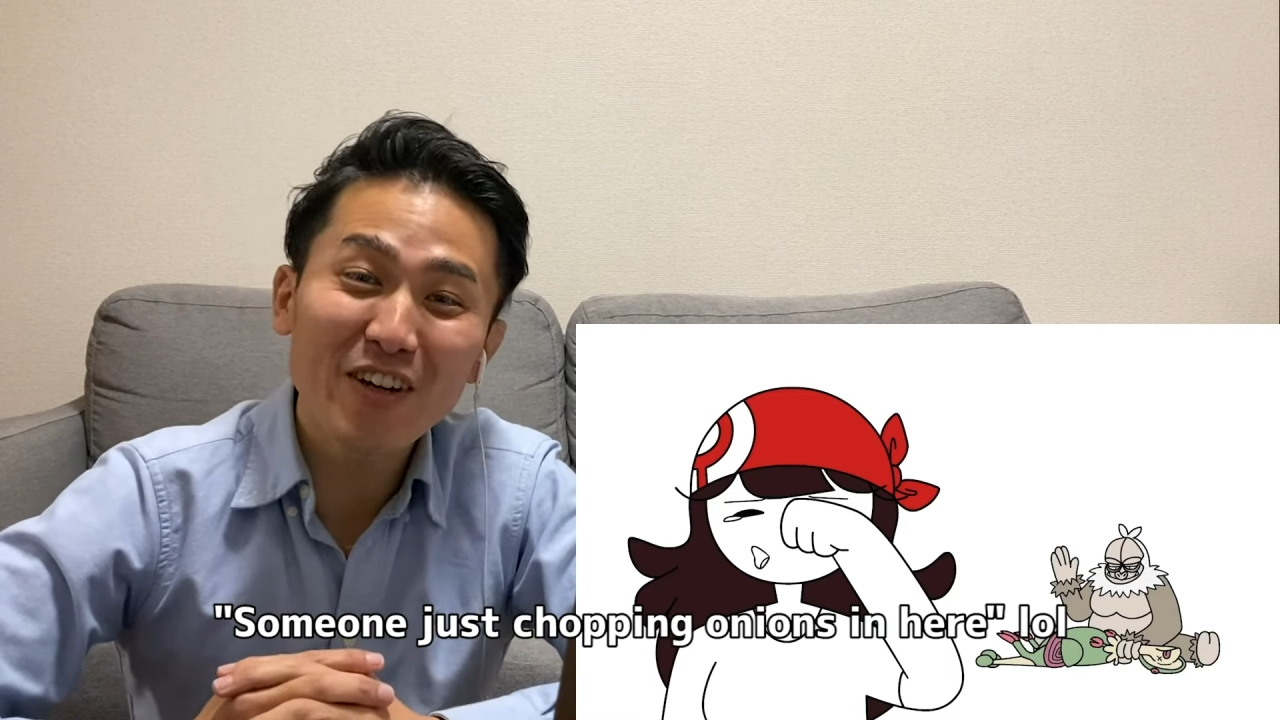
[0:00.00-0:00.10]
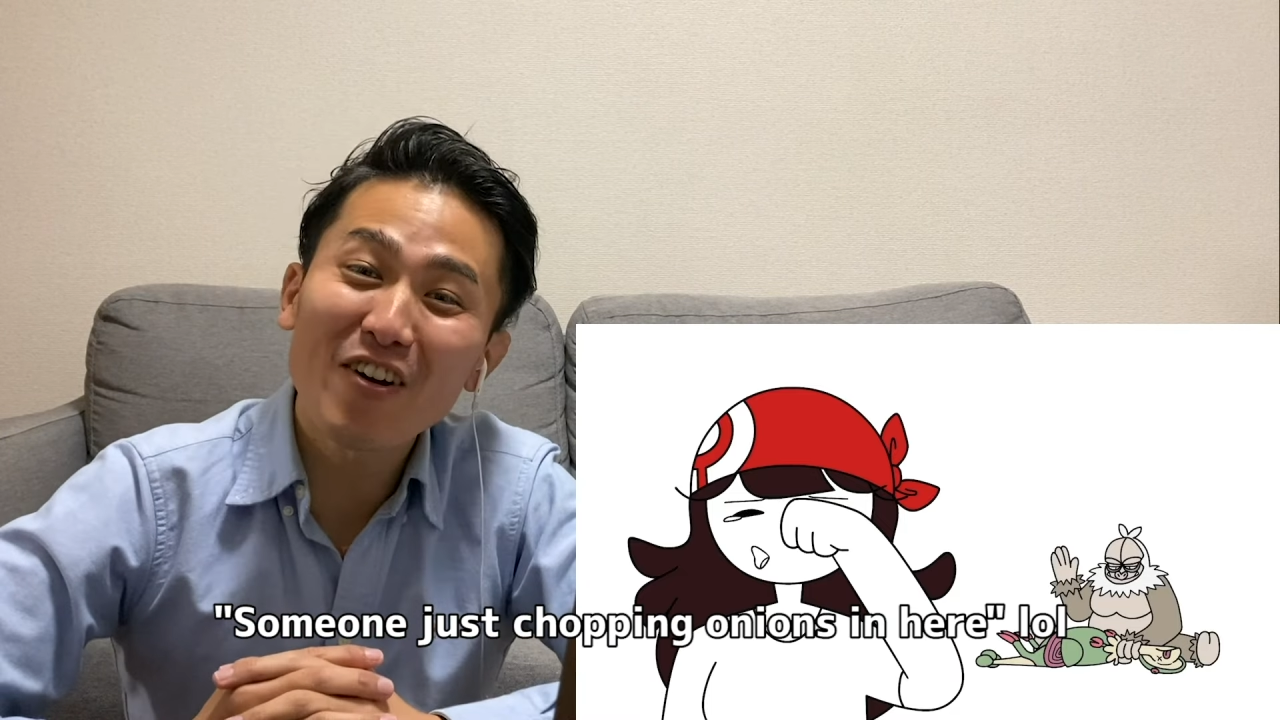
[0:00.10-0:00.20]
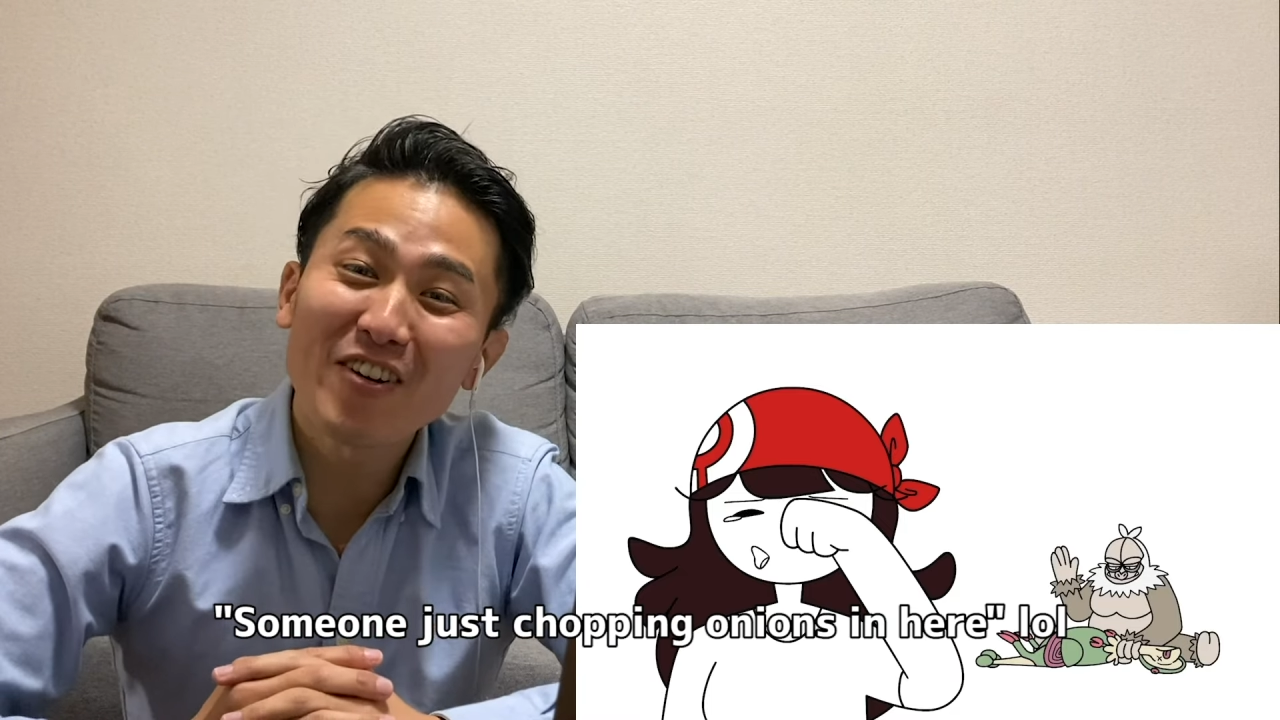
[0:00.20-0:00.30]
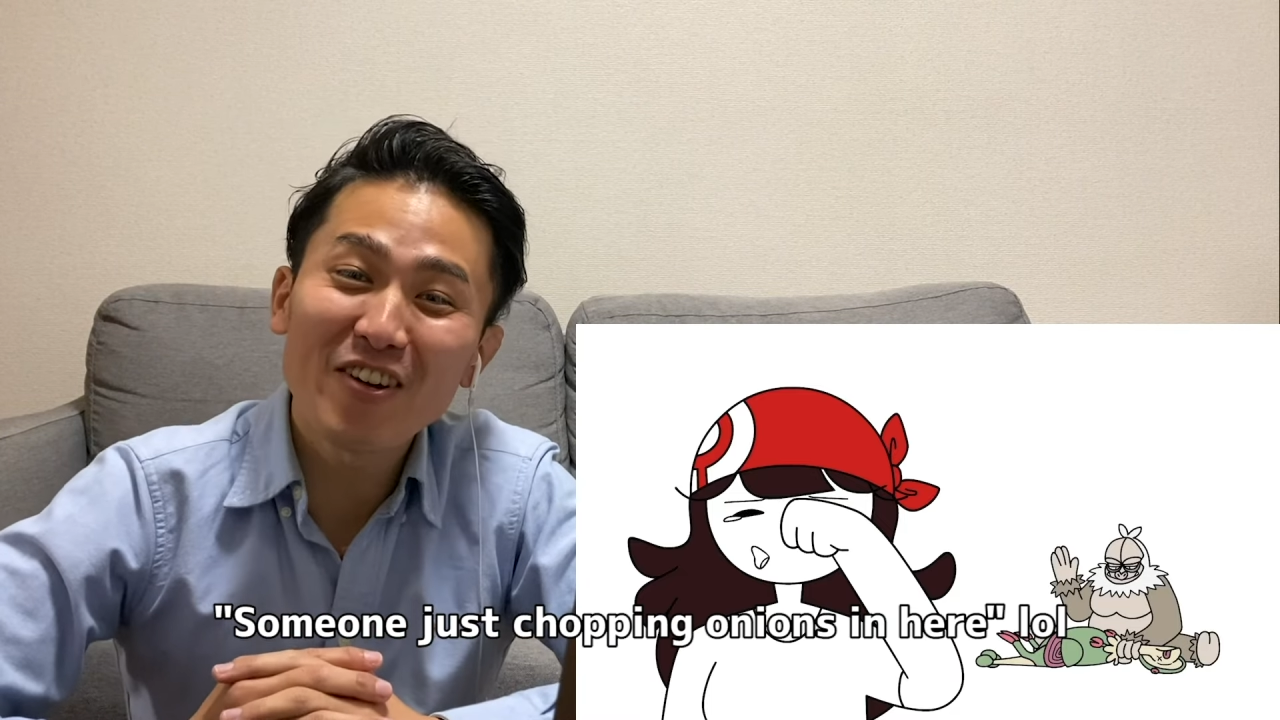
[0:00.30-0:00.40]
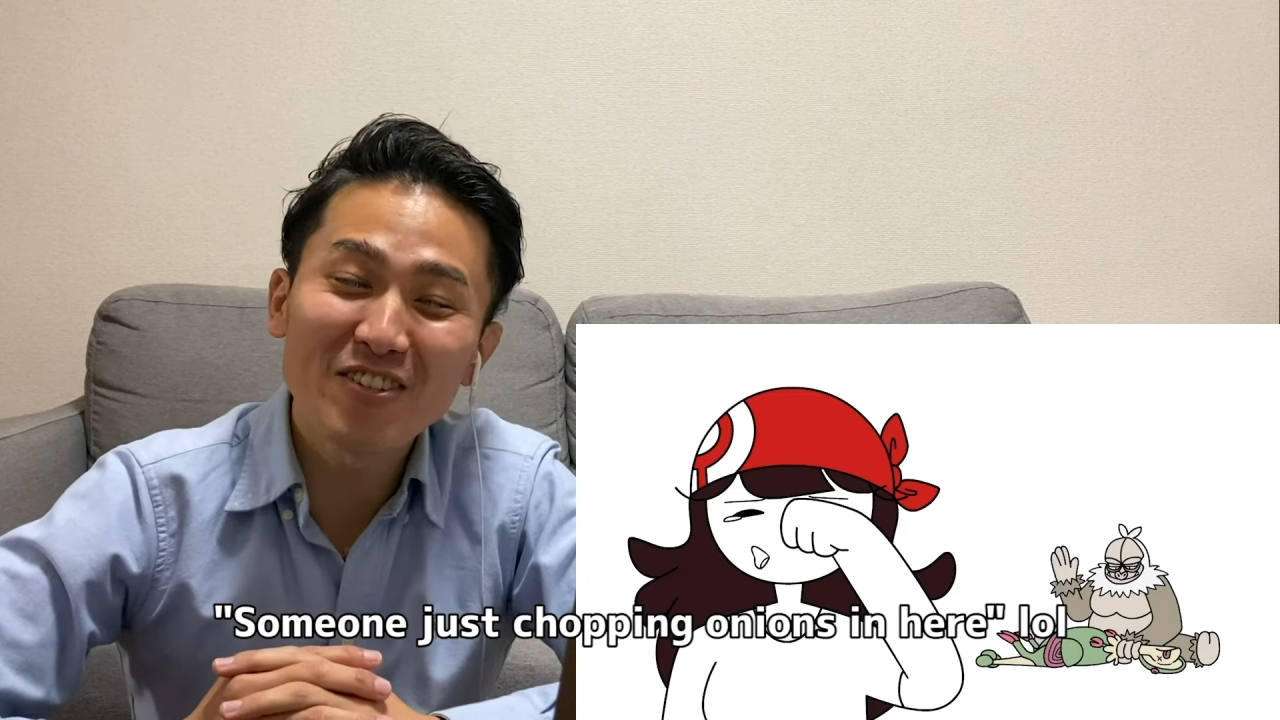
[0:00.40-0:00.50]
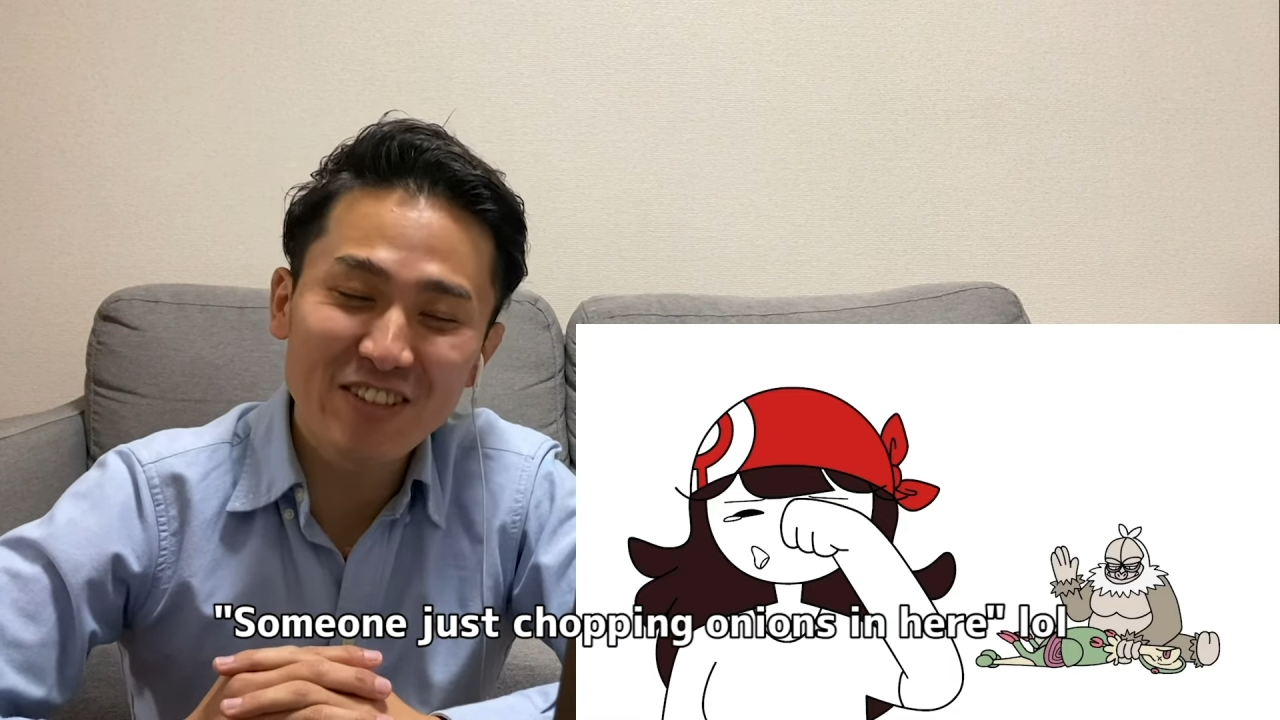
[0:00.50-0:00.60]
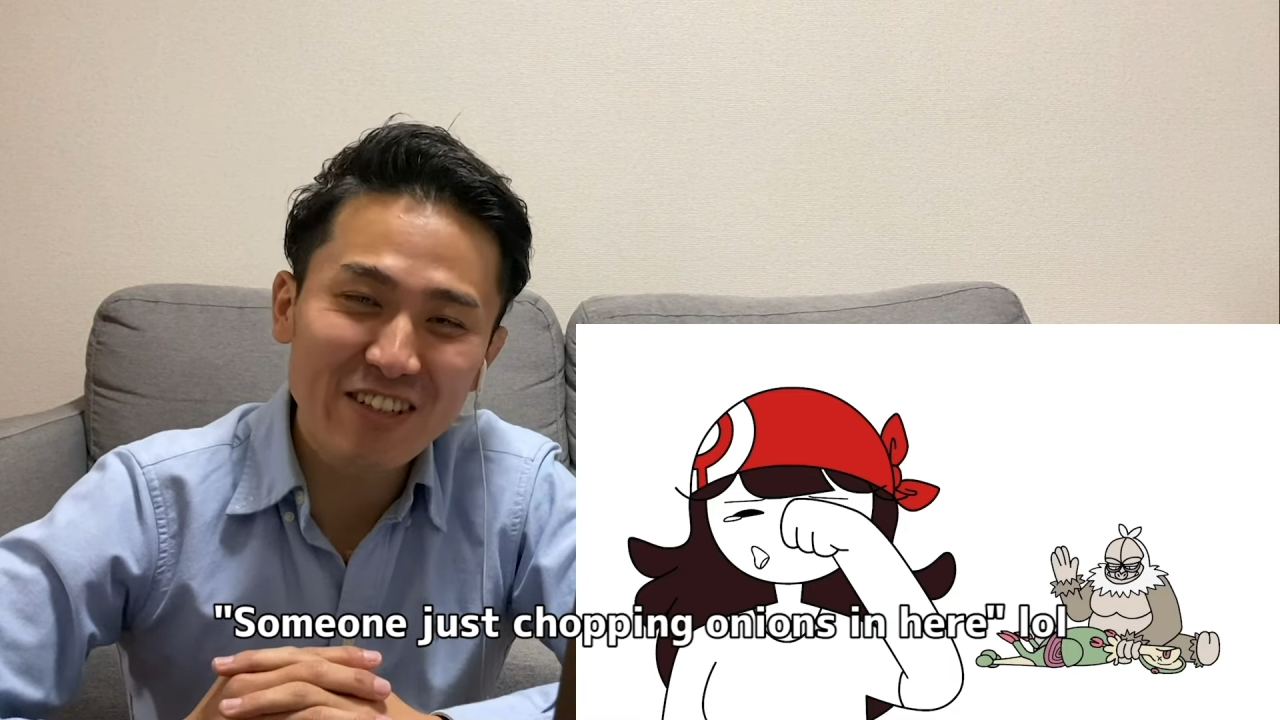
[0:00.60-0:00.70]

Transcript: onions in